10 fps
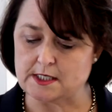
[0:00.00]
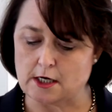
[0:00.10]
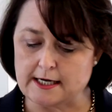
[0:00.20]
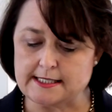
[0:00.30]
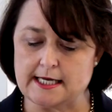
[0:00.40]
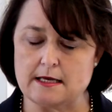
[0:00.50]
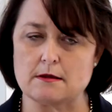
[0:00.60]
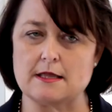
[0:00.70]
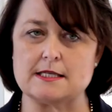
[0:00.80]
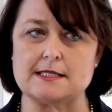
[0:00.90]
and I see
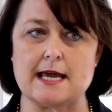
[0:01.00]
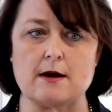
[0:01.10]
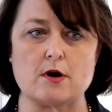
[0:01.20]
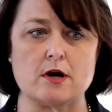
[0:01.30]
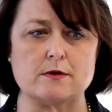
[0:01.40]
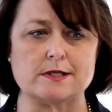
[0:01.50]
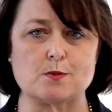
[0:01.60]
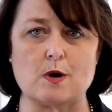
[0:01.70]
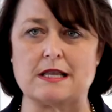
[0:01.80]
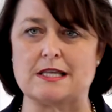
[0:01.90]
this area as
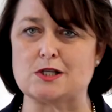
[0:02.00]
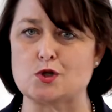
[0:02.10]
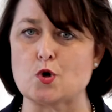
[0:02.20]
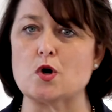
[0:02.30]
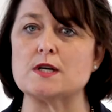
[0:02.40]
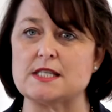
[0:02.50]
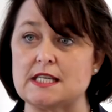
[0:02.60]
one of the strongest